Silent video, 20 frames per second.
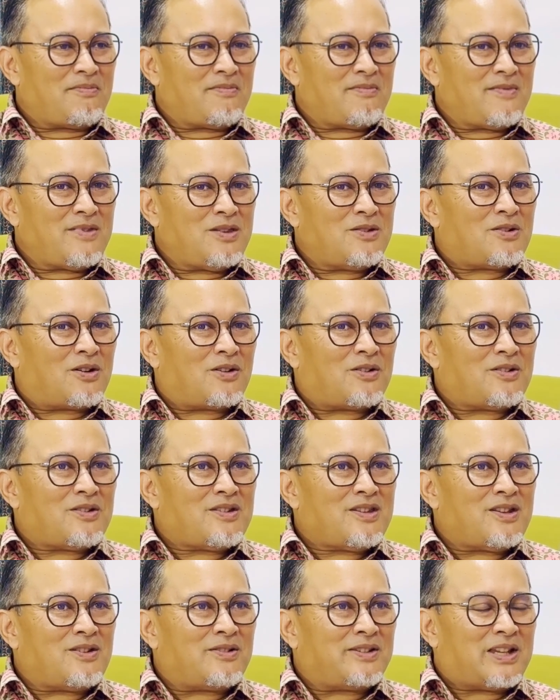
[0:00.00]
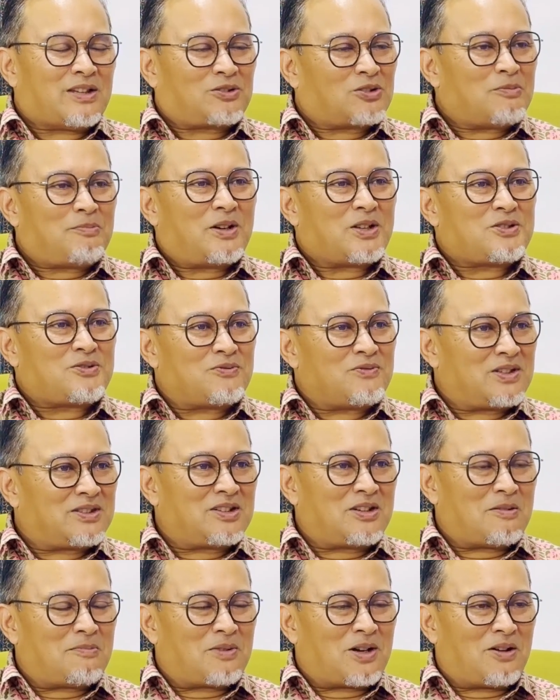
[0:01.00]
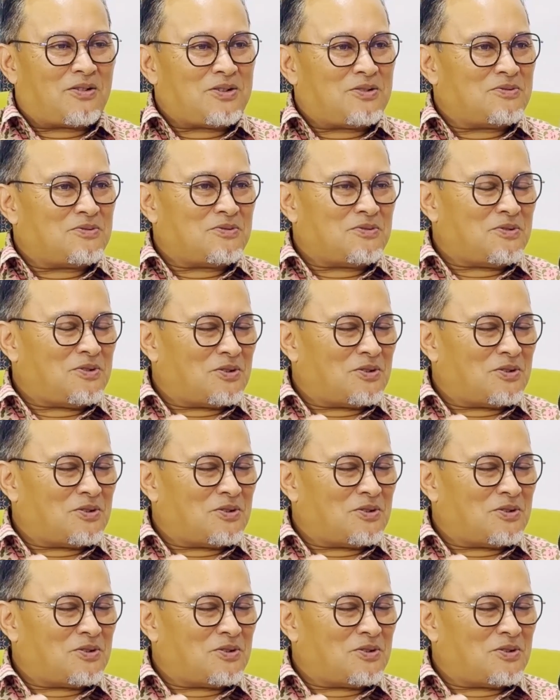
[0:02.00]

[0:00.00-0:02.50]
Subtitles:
There's so much written about you,